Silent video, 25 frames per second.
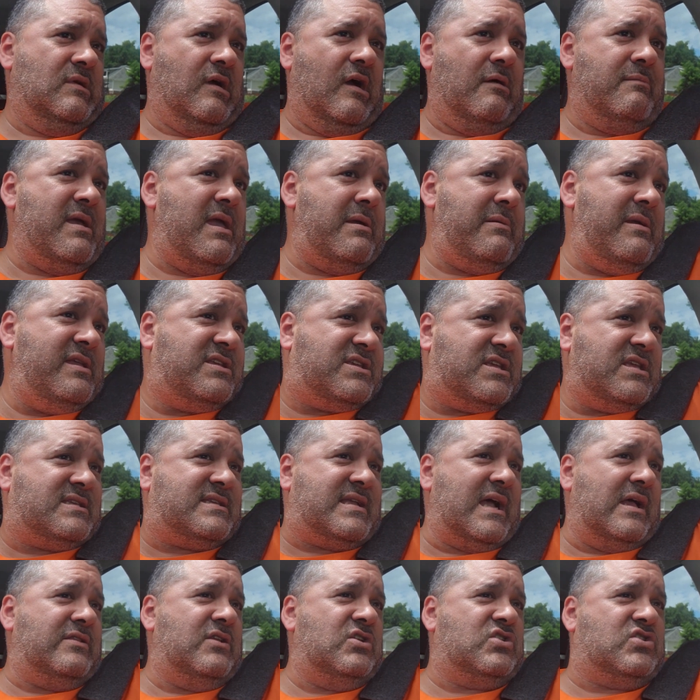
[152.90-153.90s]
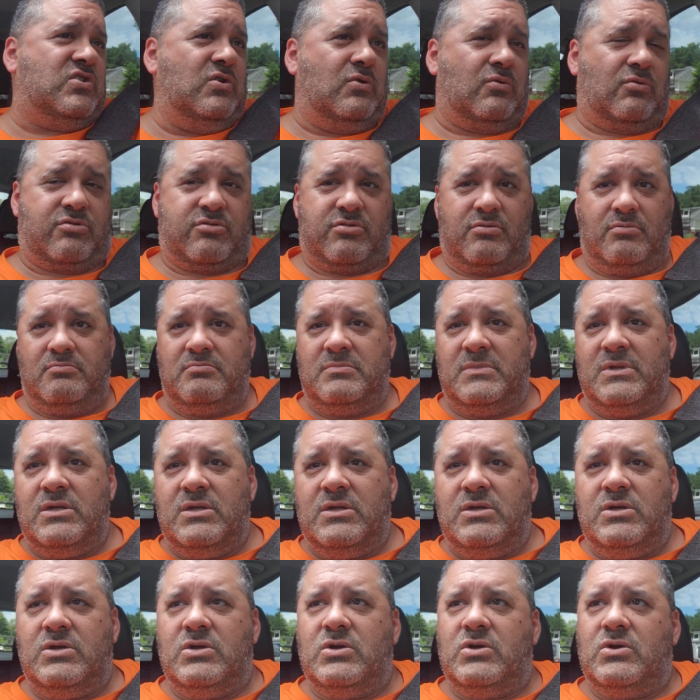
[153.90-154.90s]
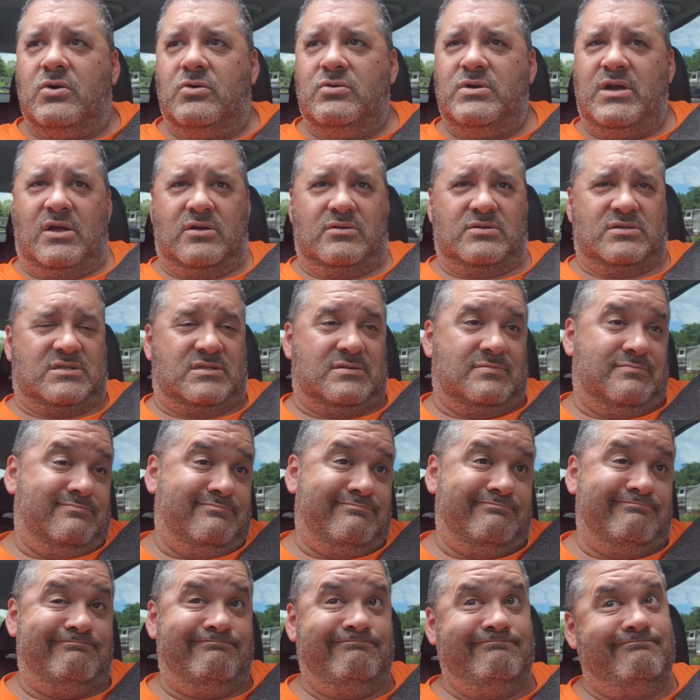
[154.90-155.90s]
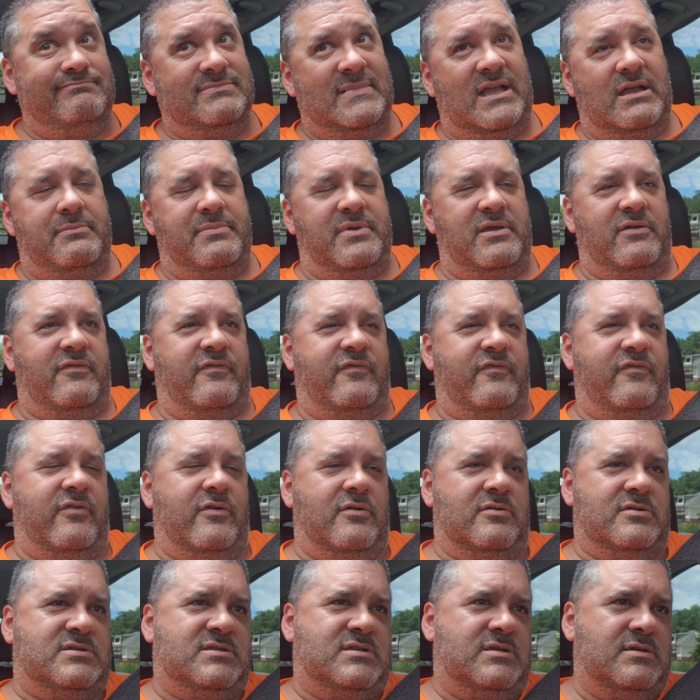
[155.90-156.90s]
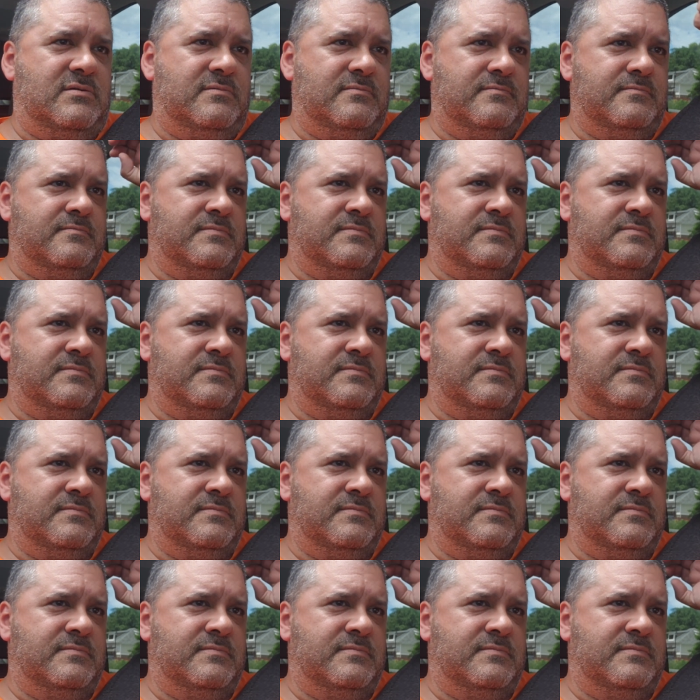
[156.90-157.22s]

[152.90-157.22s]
Or maybe he's just telling the truth. Who knows? That'd be a first.